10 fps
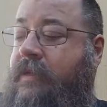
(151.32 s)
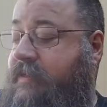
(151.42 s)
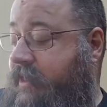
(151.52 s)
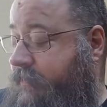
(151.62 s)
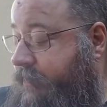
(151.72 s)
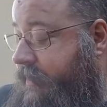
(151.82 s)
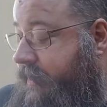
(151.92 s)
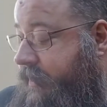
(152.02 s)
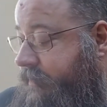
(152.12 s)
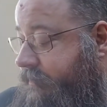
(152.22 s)
Tastes pretty
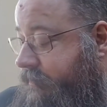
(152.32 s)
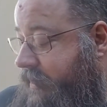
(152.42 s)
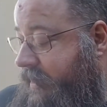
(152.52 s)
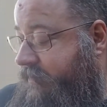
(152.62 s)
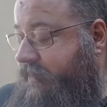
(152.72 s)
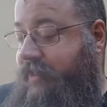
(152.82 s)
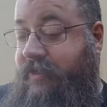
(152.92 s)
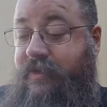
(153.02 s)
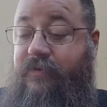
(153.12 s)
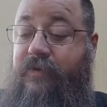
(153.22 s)
good. I don't see
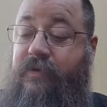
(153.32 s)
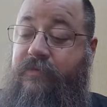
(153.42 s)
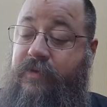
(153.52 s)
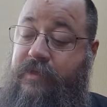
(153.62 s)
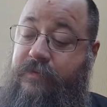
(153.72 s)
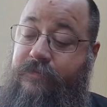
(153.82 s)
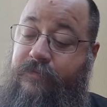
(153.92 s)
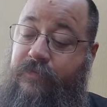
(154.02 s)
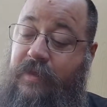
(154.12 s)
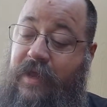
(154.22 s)
anything wrong with it.
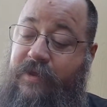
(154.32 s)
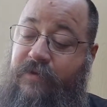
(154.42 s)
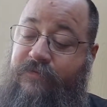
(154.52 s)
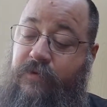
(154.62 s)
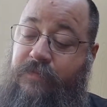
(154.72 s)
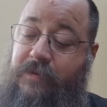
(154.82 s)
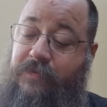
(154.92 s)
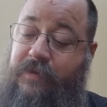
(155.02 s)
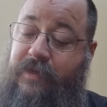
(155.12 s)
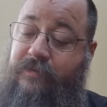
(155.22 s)
I know a few
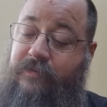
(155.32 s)
people that